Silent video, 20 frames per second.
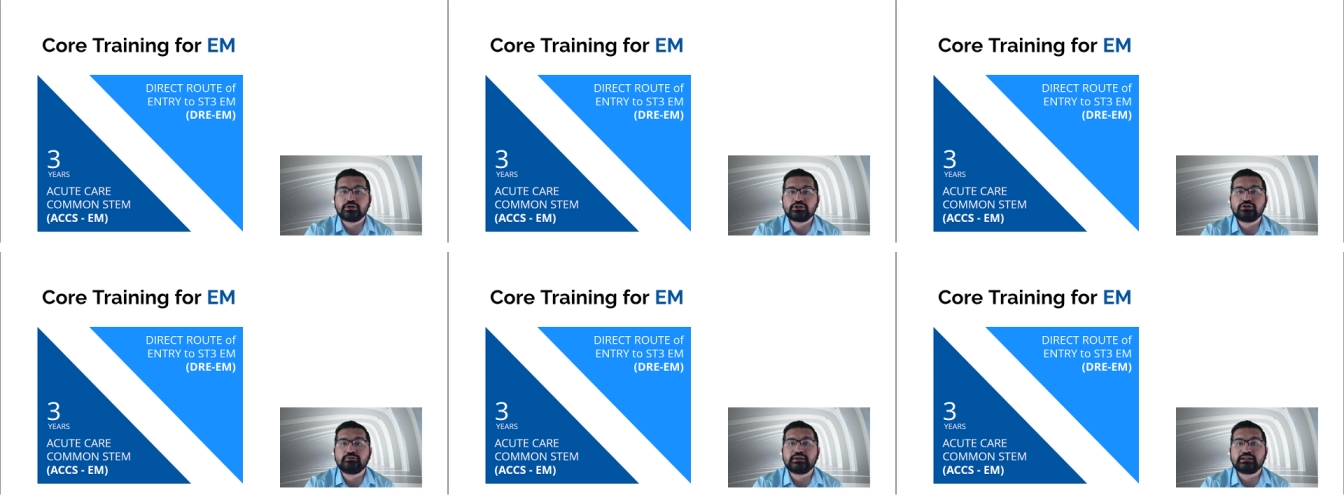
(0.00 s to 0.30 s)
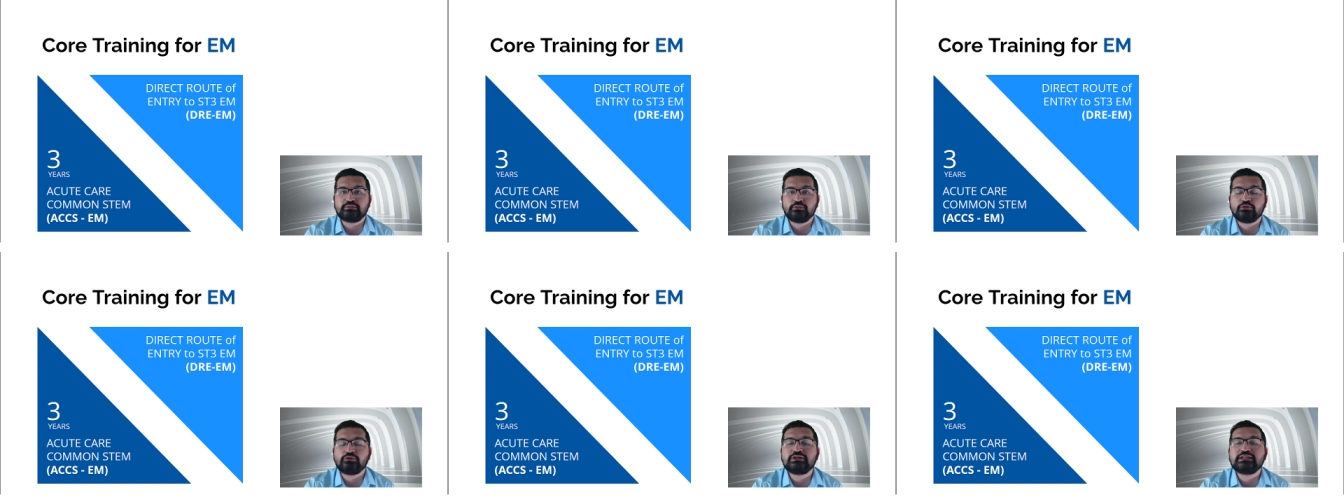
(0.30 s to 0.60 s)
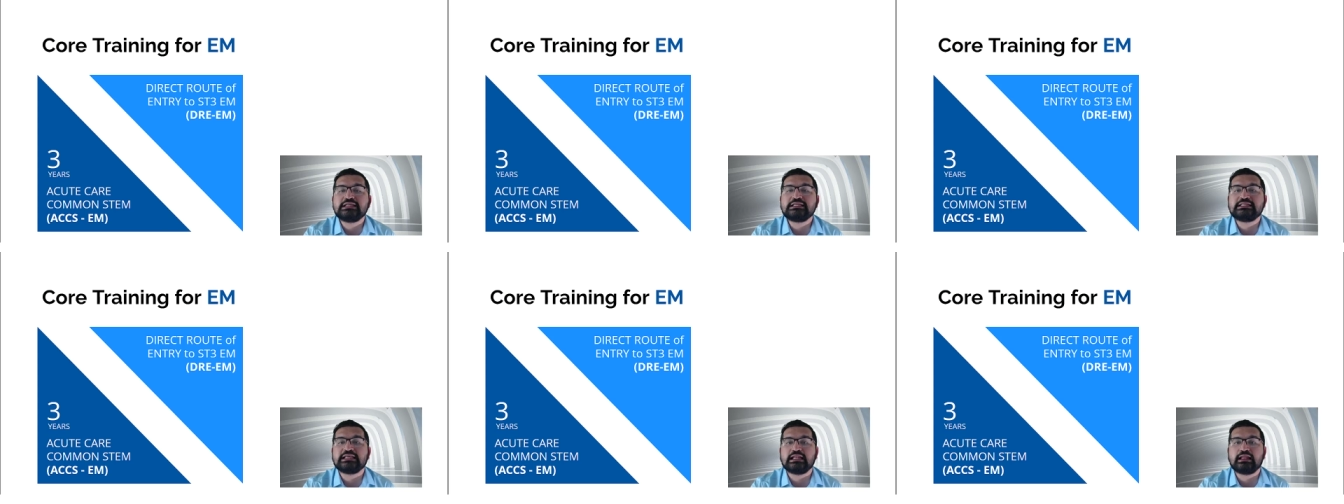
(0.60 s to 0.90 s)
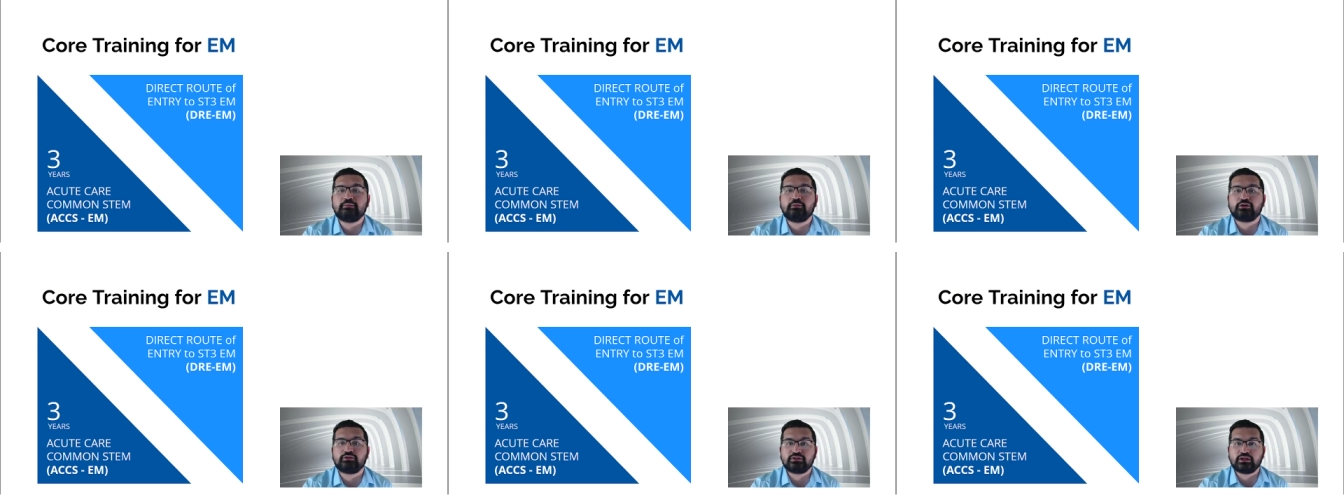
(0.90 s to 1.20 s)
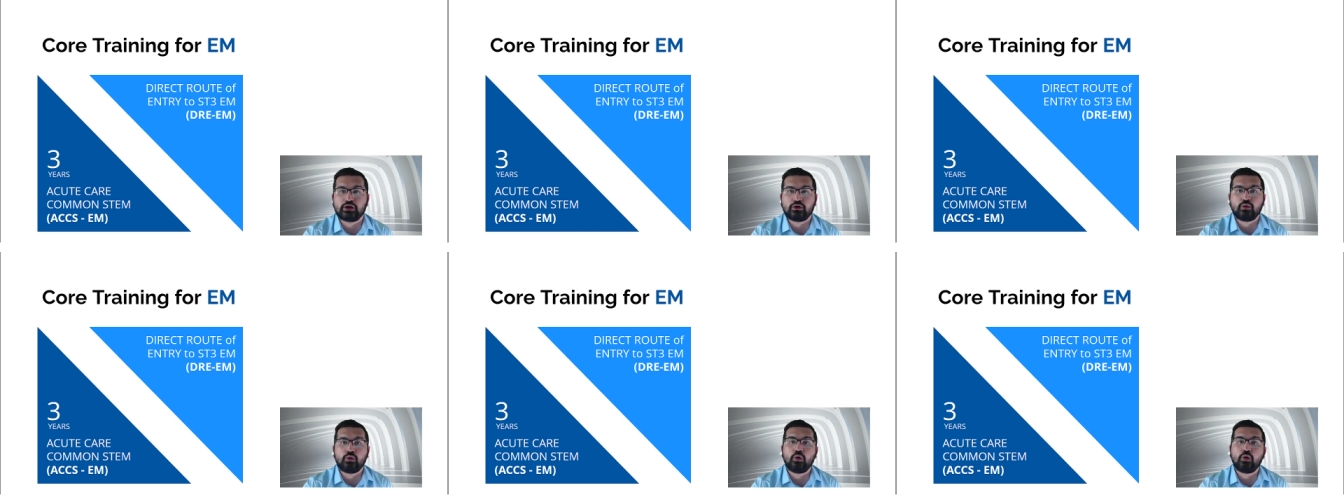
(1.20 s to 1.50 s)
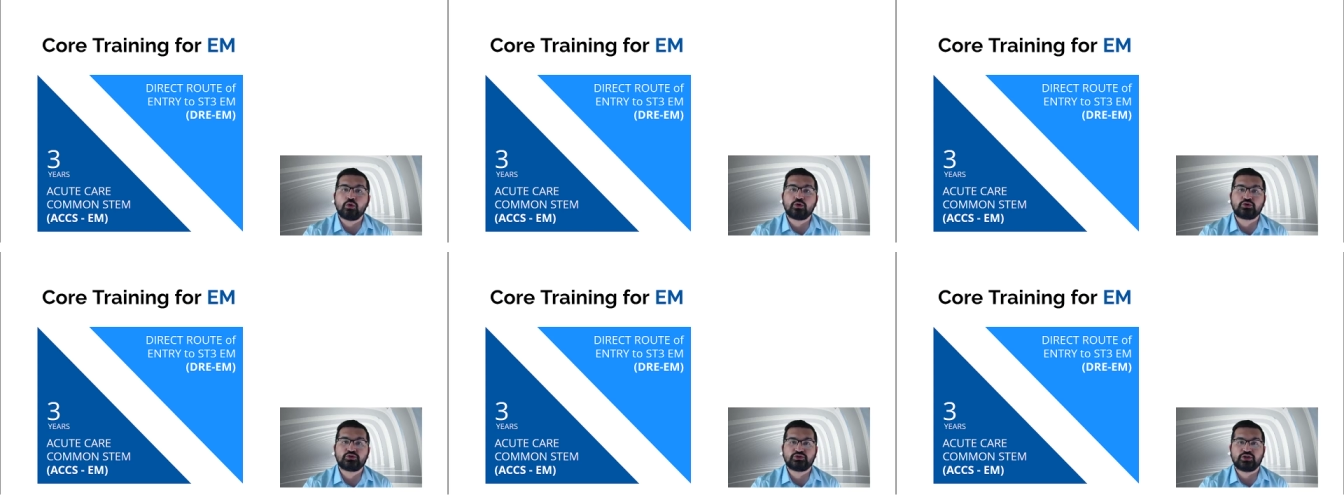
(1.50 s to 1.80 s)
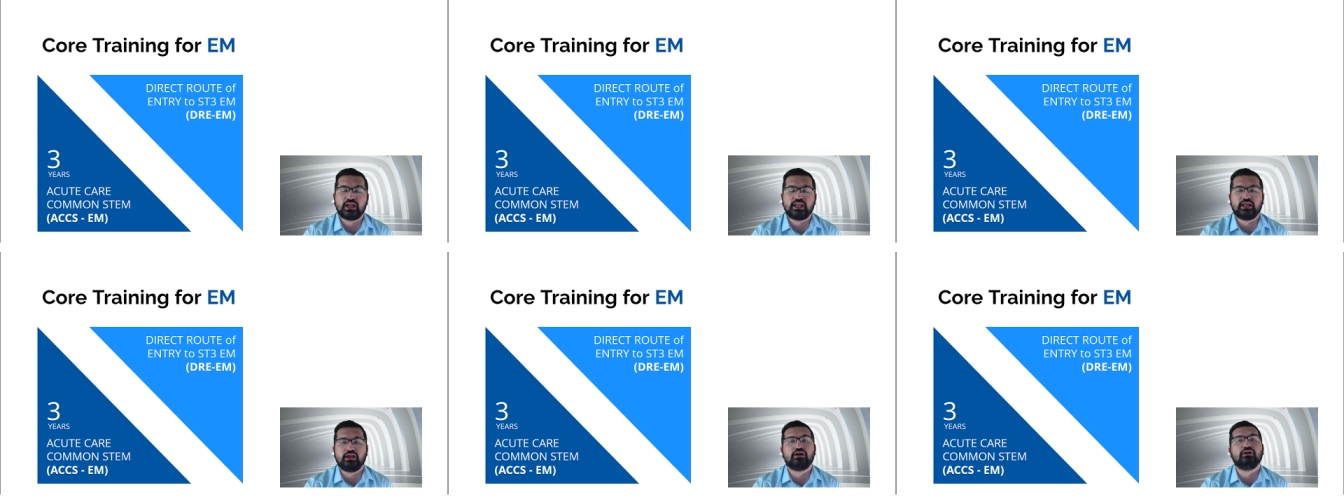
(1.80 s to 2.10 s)
a bit more detail about the core
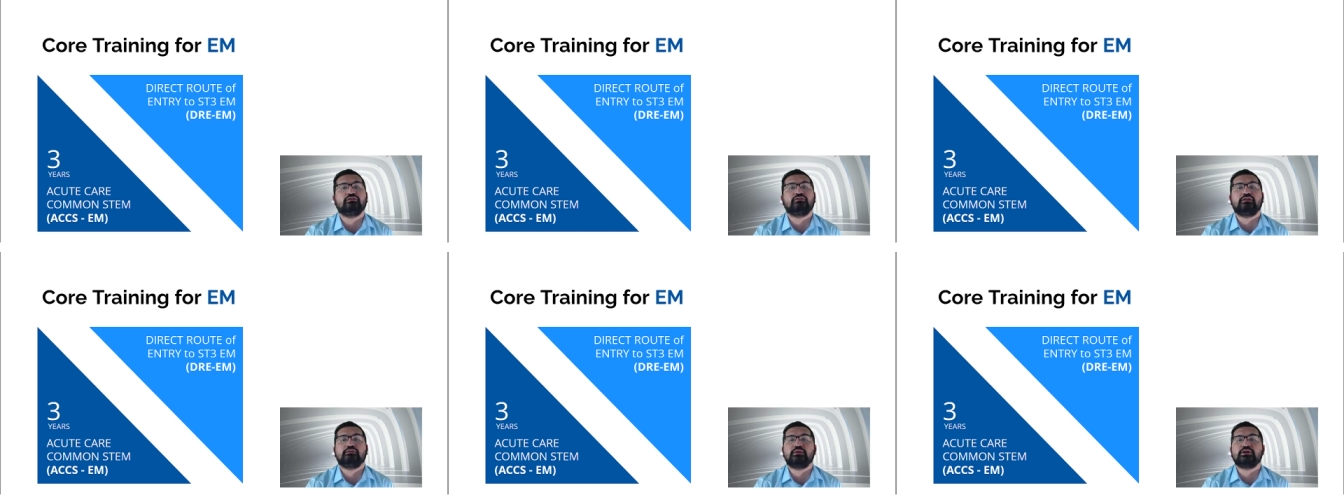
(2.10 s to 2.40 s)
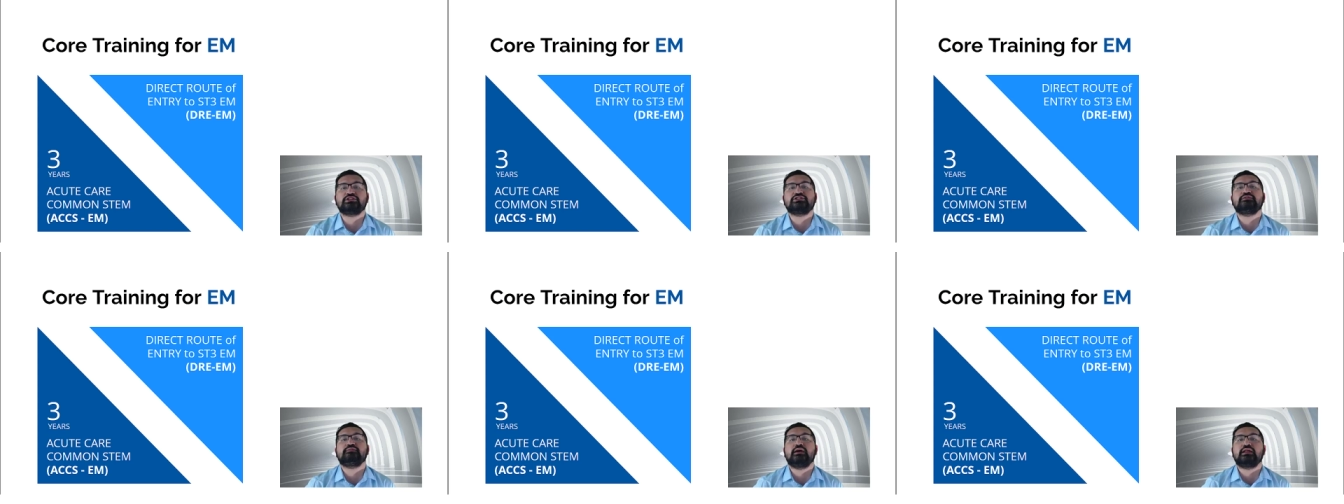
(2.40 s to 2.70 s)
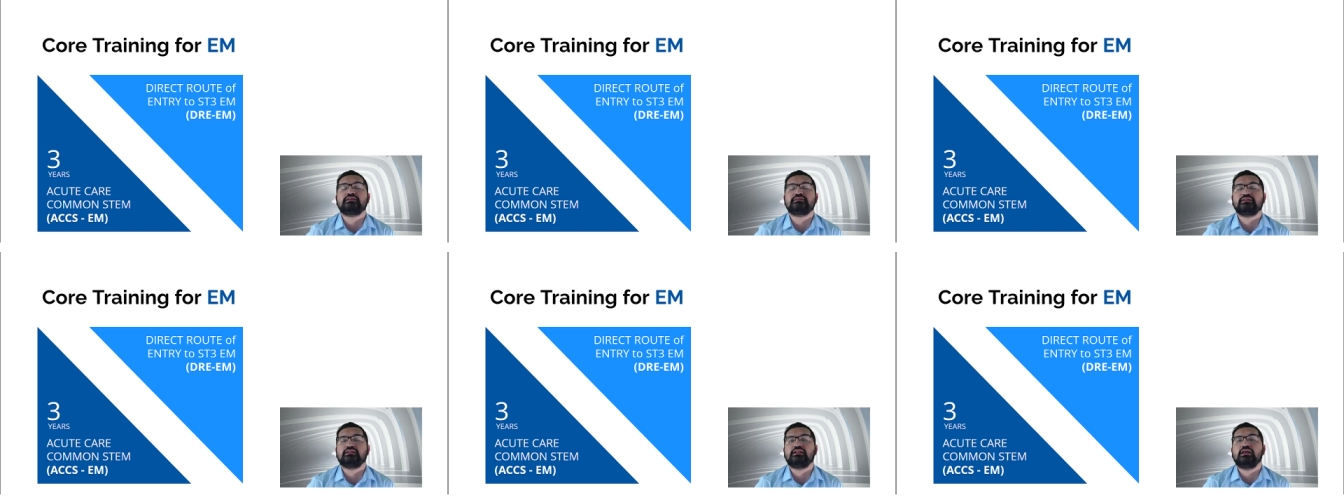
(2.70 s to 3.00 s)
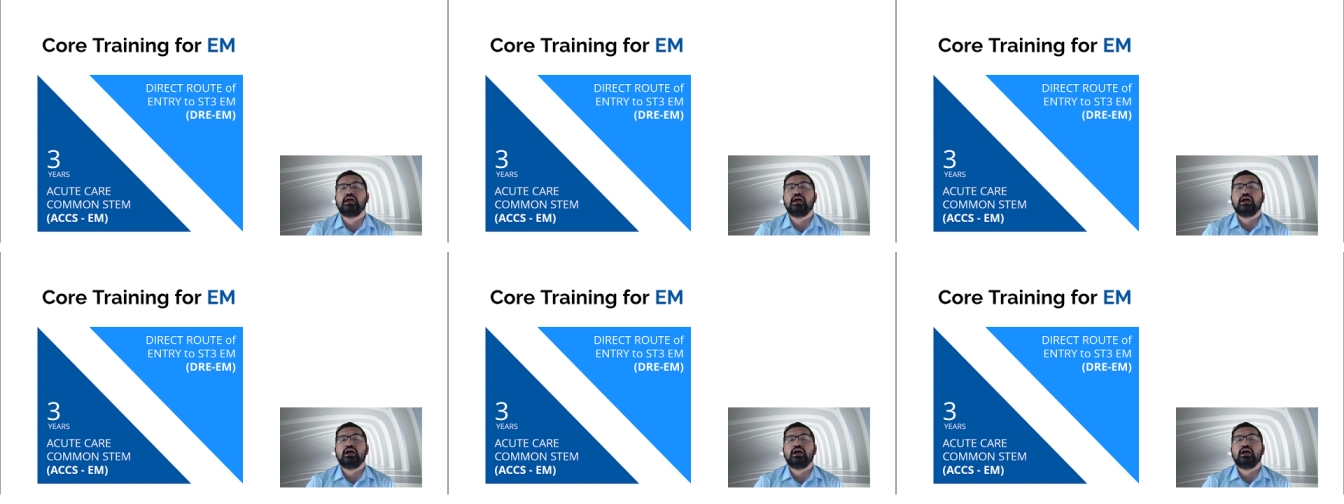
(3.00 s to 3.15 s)
training of emergency medicine.